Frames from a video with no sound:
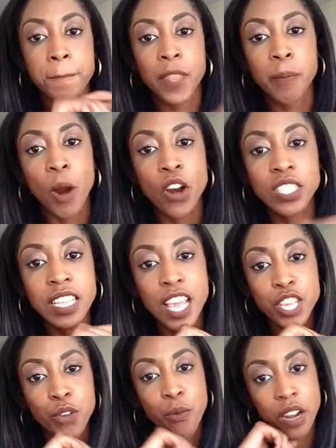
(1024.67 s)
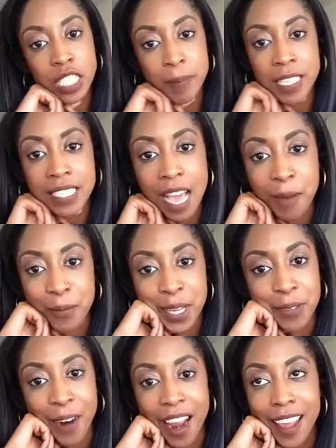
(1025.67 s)
The person that you want to spend time
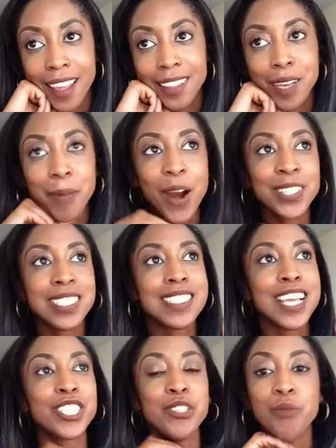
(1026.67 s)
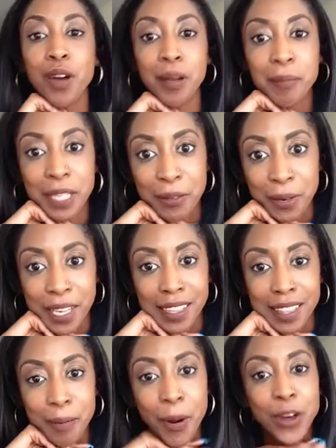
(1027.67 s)
with, right? The person that you want to be
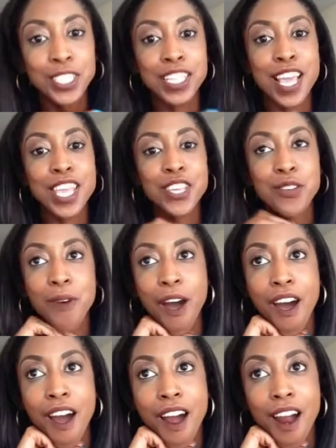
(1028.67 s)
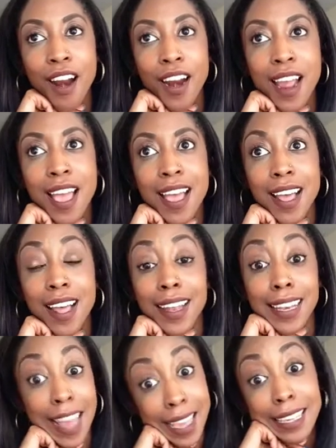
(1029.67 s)
with, the person that you are
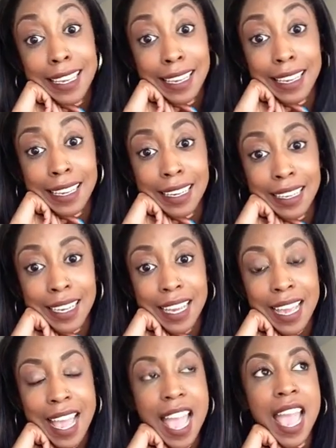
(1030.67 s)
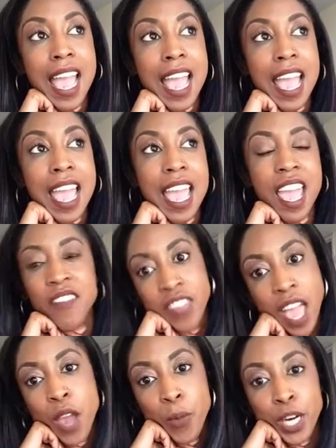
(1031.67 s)
liking, if
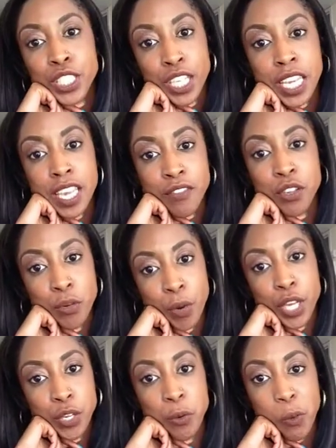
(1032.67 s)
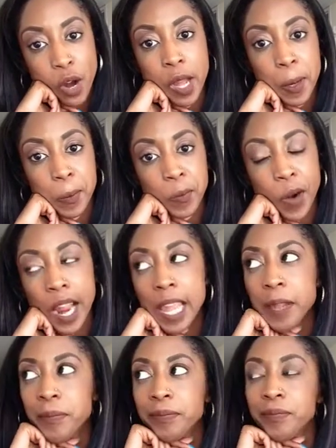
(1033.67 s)
they were to give you what you want,
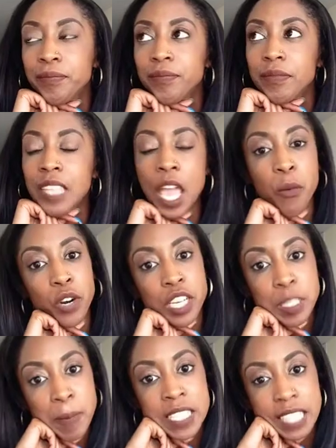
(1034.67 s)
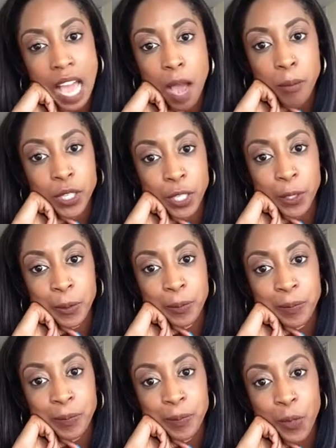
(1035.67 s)
right? They were to spend time with you.
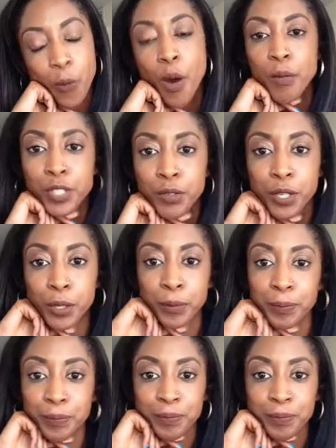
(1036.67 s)
What would you do?